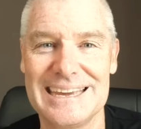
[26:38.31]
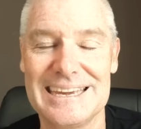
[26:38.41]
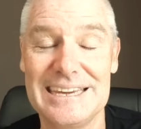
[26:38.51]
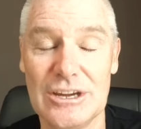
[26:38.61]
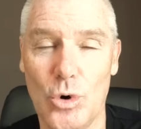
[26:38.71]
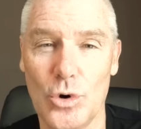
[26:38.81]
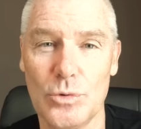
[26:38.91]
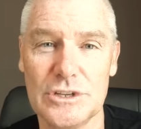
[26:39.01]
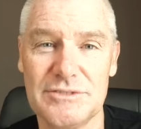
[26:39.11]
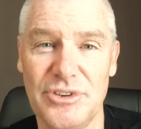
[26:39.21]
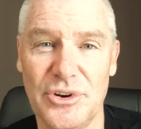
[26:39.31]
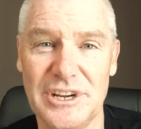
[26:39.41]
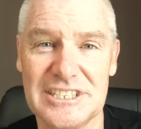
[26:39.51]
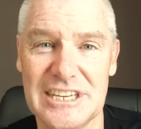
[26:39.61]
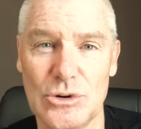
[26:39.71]
Kinghorn was
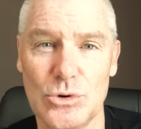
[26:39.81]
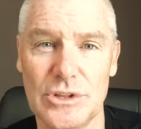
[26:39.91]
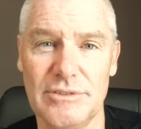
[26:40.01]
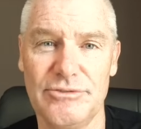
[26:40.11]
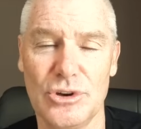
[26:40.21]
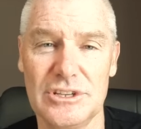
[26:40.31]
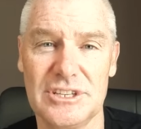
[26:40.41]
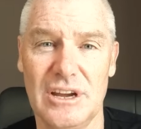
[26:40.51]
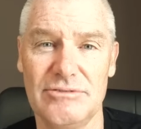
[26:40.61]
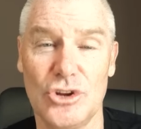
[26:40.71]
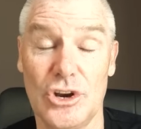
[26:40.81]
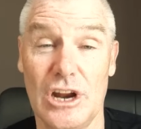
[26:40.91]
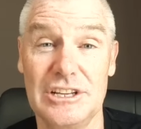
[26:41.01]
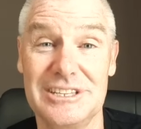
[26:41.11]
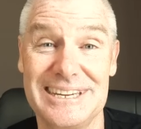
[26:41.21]
very settled in the first half. Not
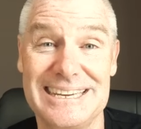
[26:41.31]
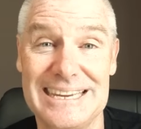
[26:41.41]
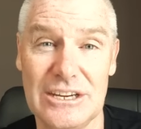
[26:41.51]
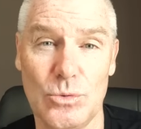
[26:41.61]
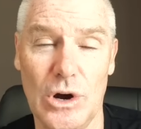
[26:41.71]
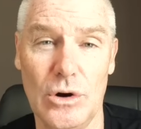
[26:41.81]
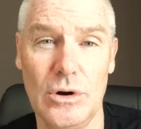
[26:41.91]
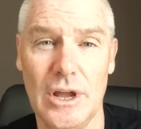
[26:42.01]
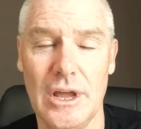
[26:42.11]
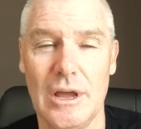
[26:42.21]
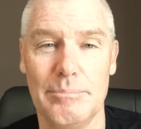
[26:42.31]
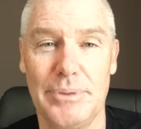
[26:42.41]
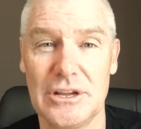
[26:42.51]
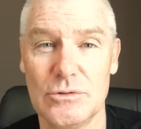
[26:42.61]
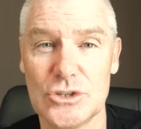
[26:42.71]
only did he kick well,
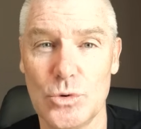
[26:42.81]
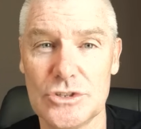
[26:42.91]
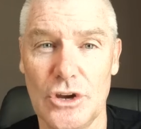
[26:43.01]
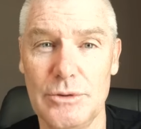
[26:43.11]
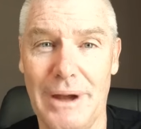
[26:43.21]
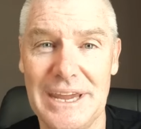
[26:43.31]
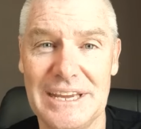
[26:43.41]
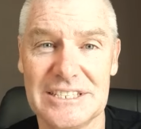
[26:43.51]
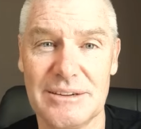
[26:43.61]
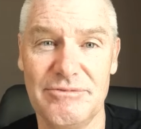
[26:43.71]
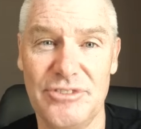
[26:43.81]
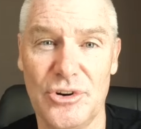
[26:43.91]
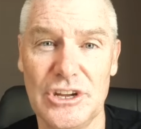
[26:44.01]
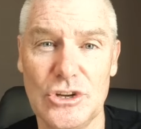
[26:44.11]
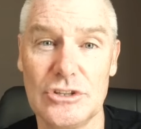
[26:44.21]
but he was also making some
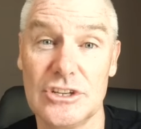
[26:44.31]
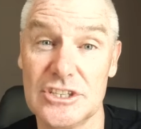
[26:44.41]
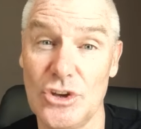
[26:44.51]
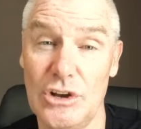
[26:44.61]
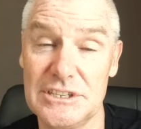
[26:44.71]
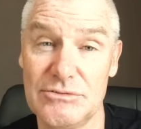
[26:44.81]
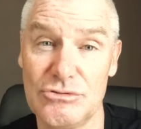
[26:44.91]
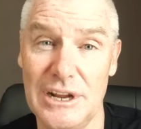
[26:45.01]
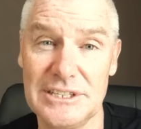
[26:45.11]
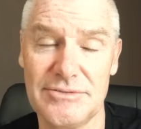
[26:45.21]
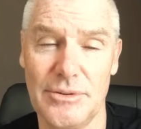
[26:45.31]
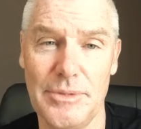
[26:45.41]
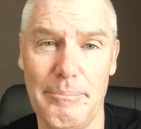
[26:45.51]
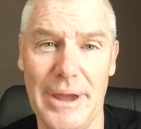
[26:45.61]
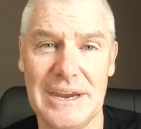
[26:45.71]
very good decisive runs from
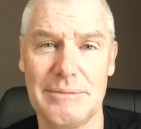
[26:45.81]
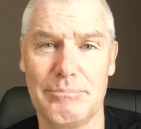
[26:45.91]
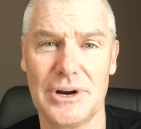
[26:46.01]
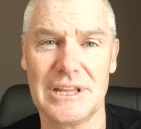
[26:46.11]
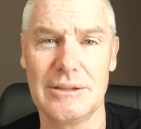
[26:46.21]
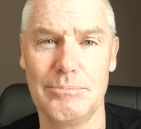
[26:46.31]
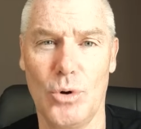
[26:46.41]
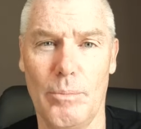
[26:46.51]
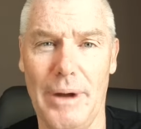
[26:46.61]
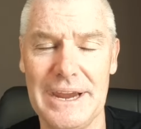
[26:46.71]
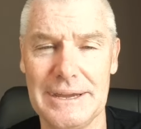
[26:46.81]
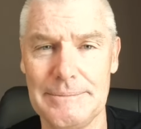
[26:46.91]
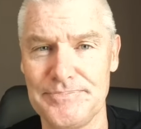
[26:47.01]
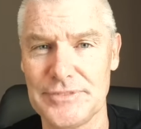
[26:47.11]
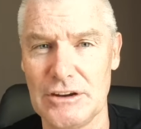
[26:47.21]
the back and bringing the ball
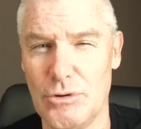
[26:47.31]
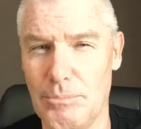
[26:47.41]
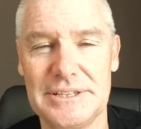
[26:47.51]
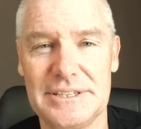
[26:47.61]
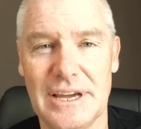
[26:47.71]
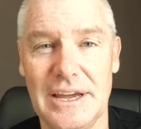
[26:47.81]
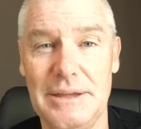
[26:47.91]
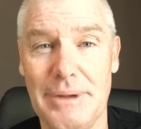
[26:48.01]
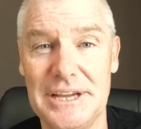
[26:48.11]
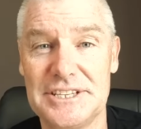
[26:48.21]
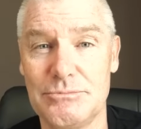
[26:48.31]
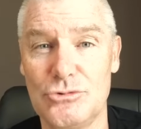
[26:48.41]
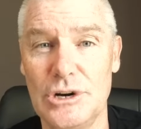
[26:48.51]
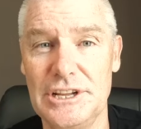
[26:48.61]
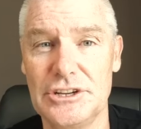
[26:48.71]
back. But he made some
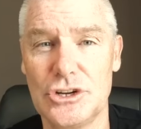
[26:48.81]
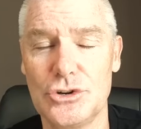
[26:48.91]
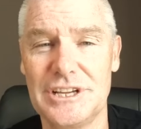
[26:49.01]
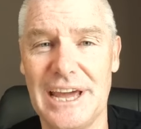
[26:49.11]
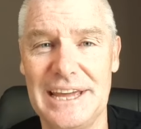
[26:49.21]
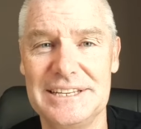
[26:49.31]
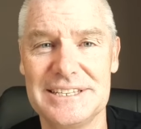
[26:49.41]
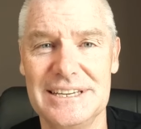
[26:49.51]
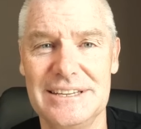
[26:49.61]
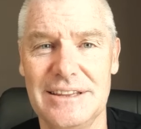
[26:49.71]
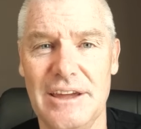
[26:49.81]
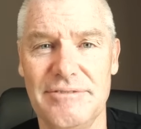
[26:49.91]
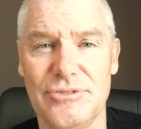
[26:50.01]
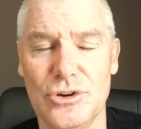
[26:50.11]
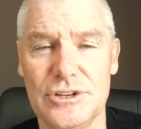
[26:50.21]
really good gains in
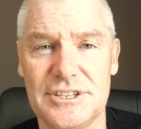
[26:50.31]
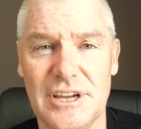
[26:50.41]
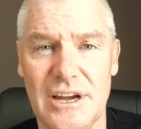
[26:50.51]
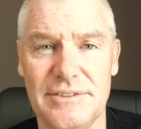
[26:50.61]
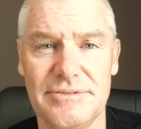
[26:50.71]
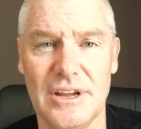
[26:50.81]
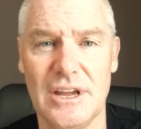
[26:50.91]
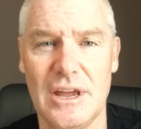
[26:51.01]
that first half.